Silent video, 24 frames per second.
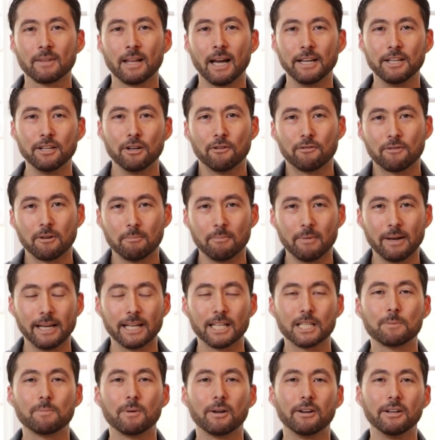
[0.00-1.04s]
I know from my
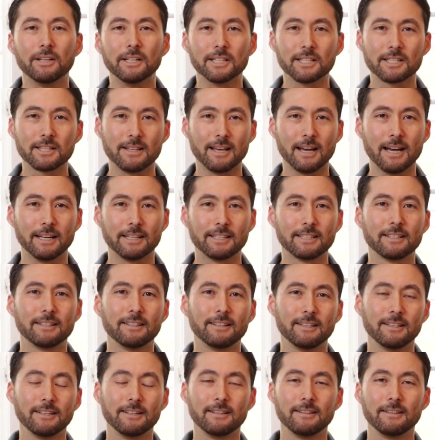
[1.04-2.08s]
experience that
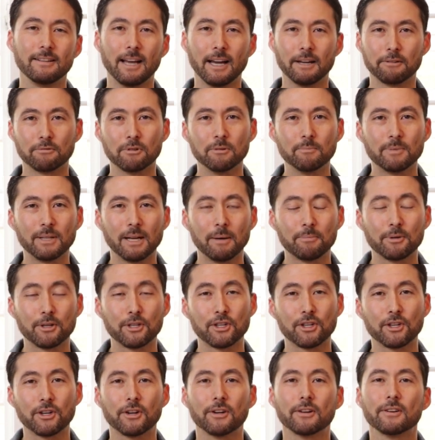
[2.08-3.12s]
at room
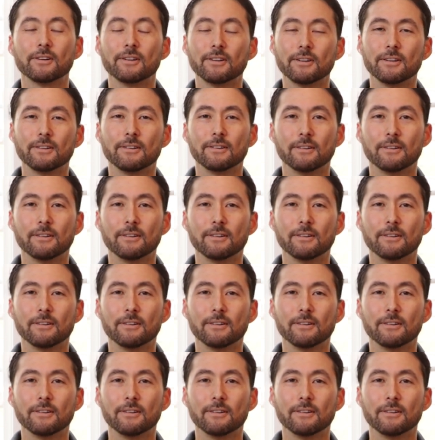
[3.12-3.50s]
temperature,